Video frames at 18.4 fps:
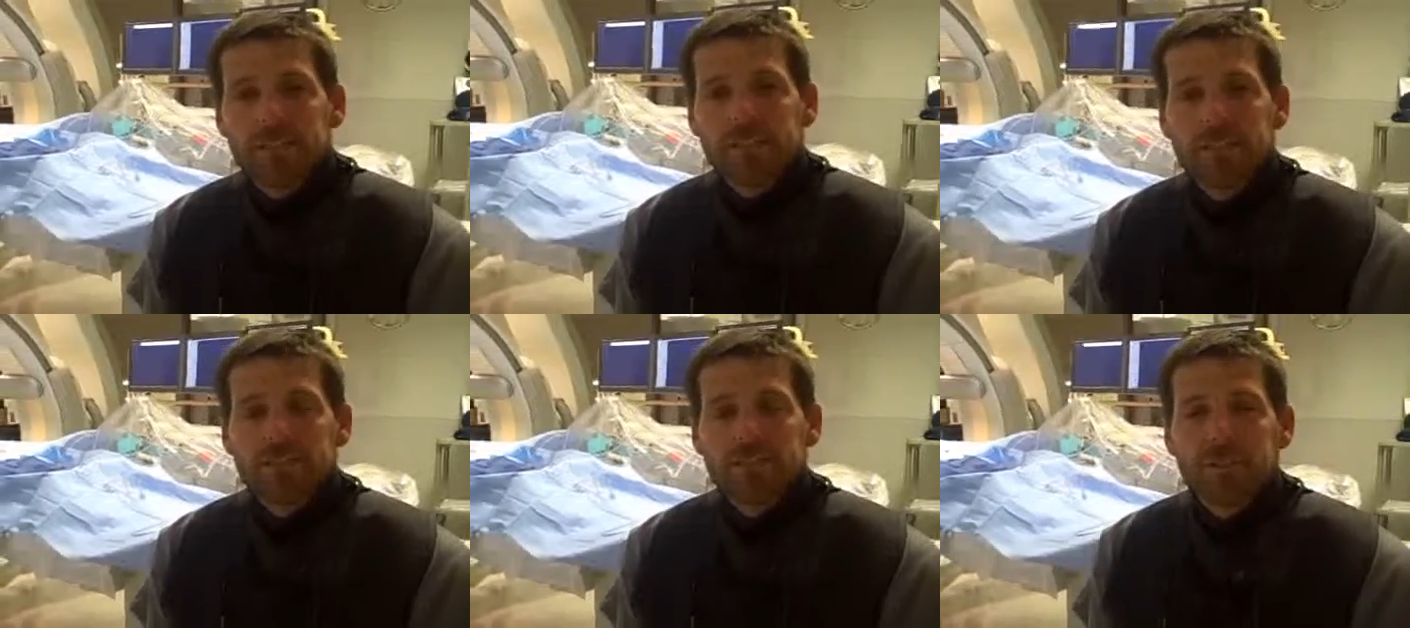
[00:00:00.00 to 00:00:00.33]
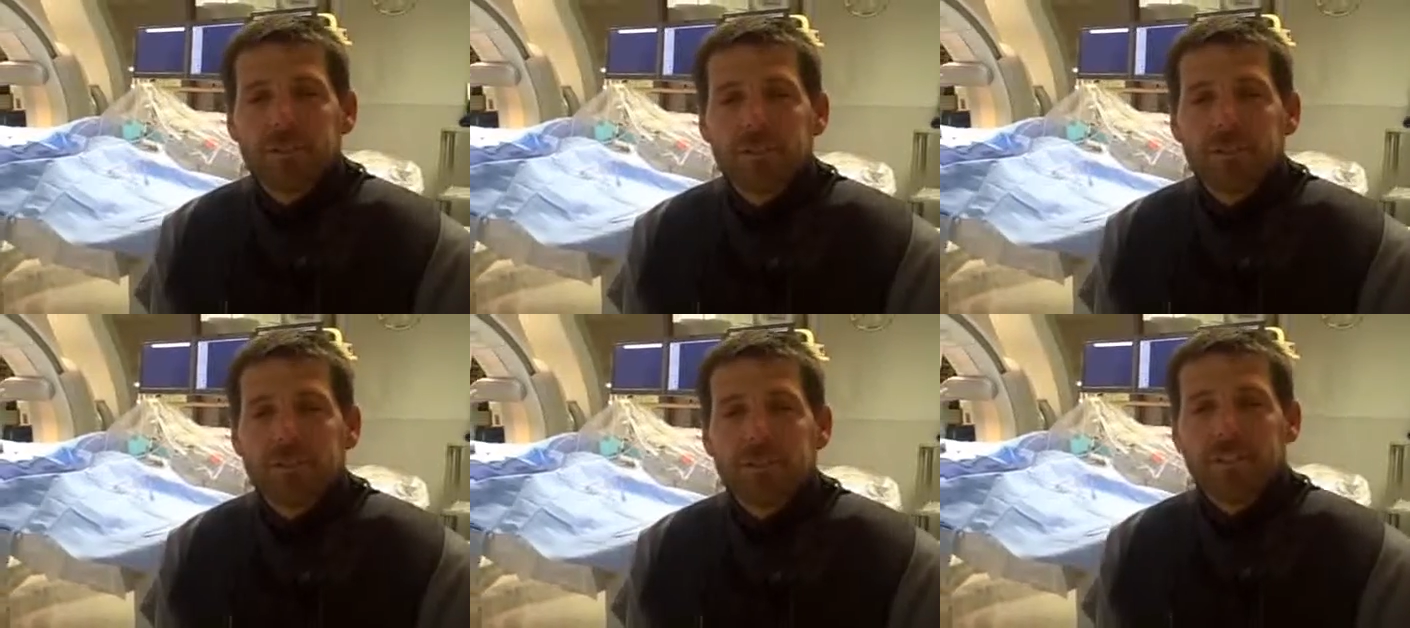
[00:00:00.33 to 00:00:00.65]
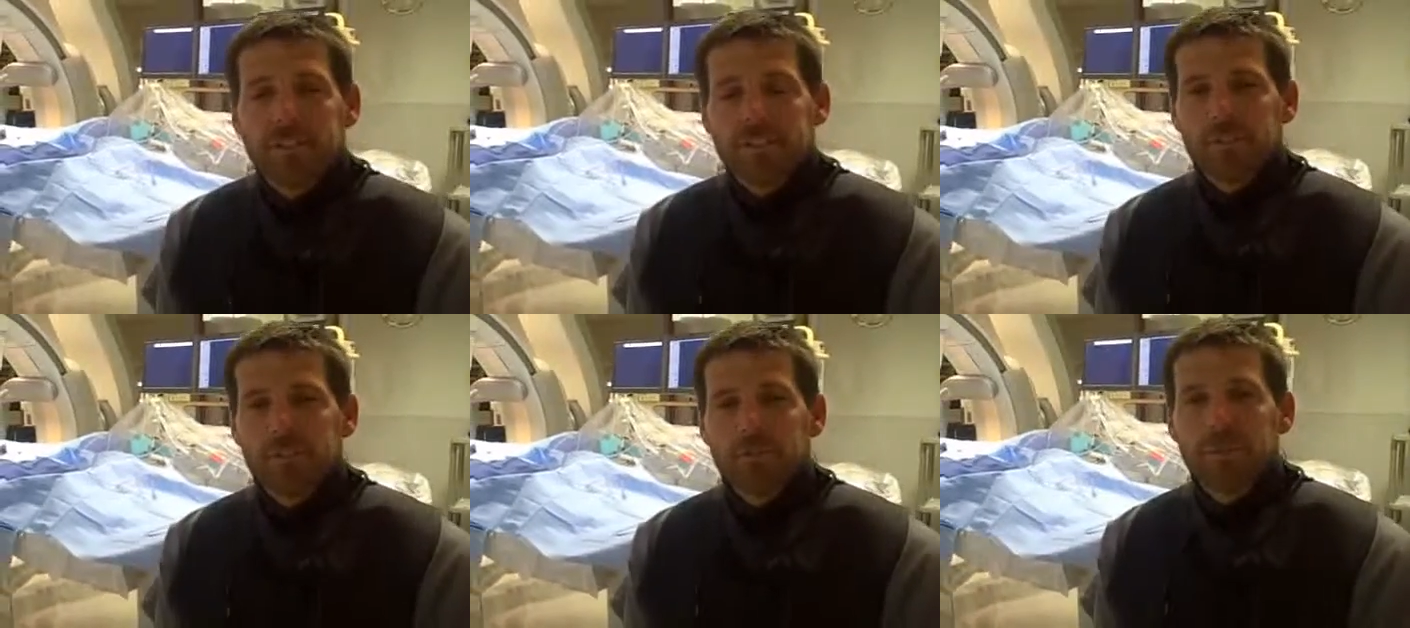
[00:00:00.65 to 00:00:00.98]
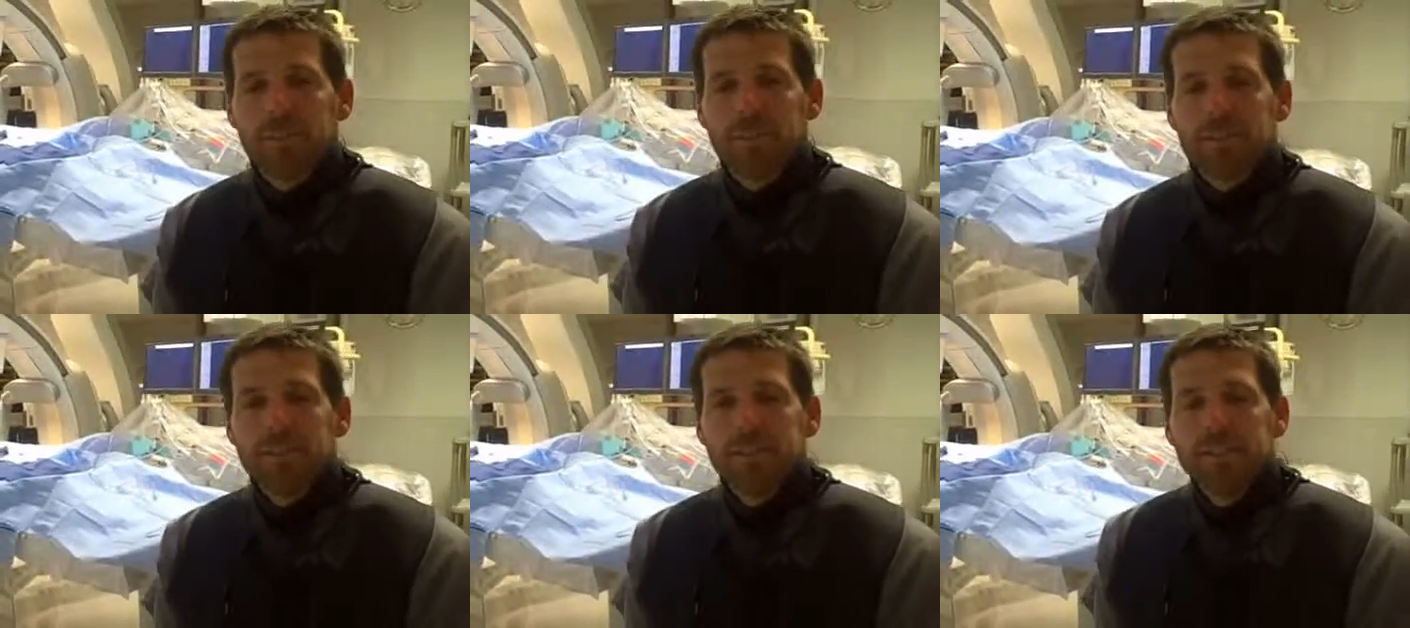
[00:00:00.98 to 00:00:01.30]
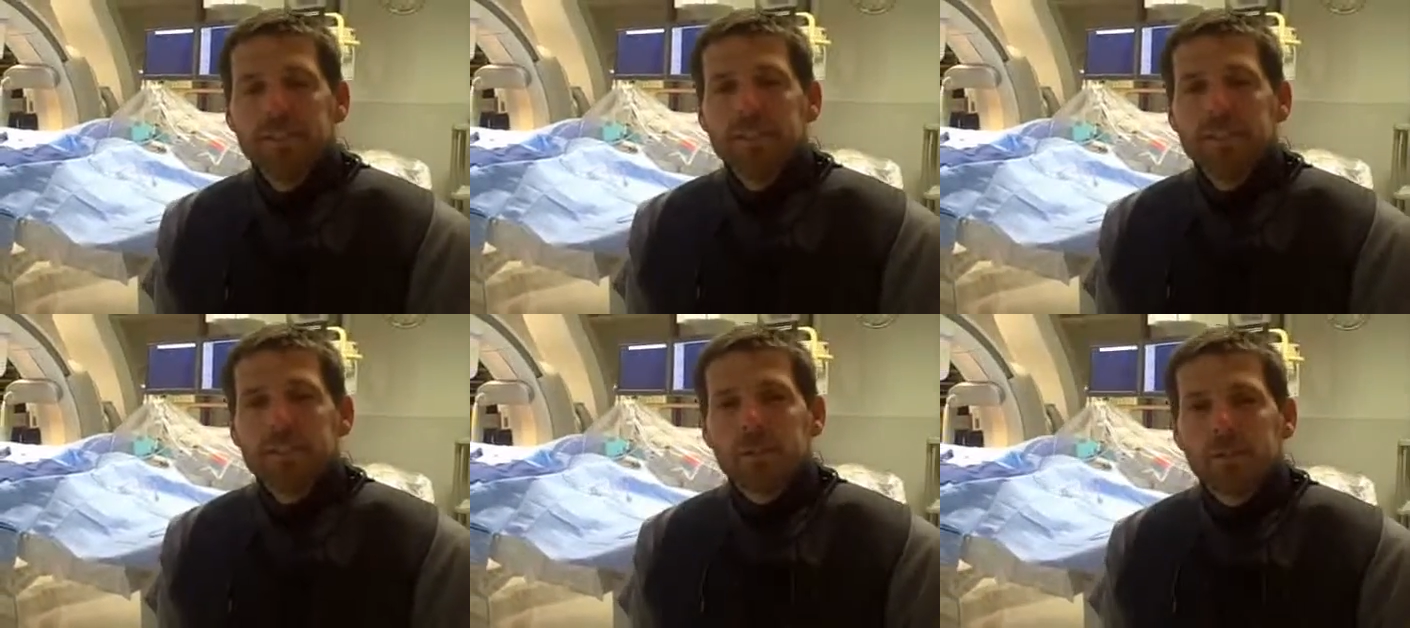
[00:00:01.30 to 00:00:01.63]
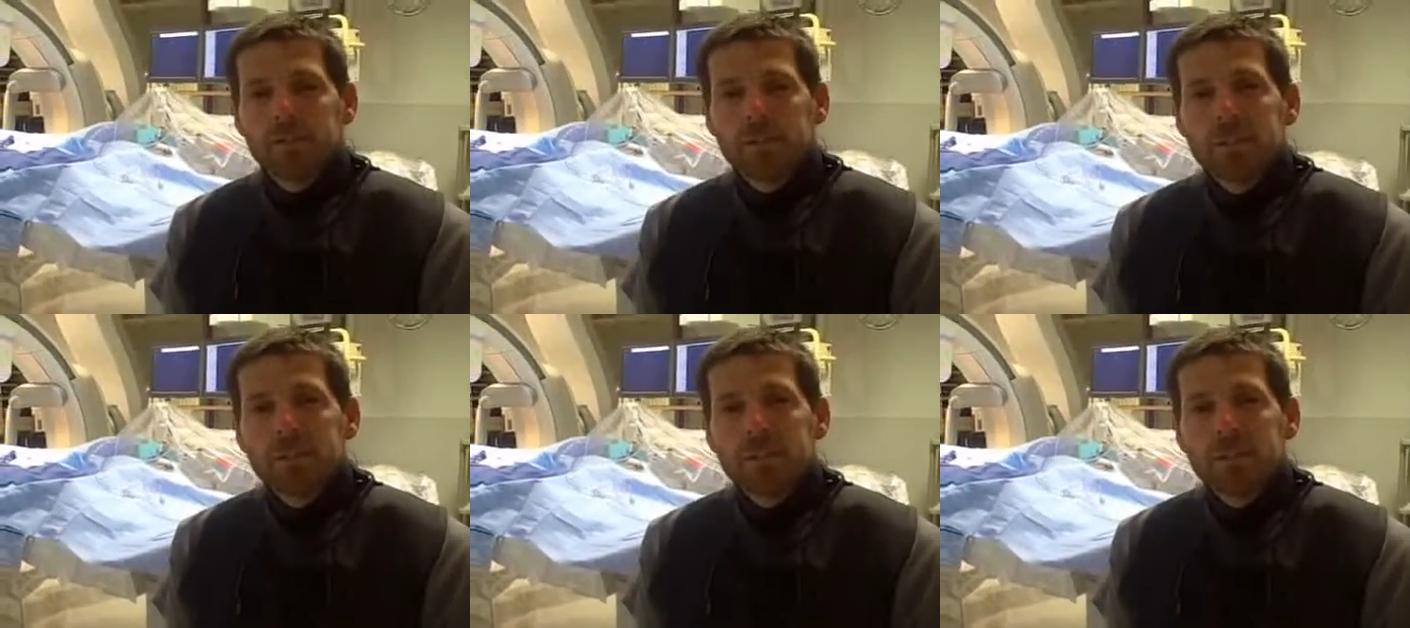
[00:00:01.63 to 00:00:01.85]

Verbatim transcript: It uh, takes about, the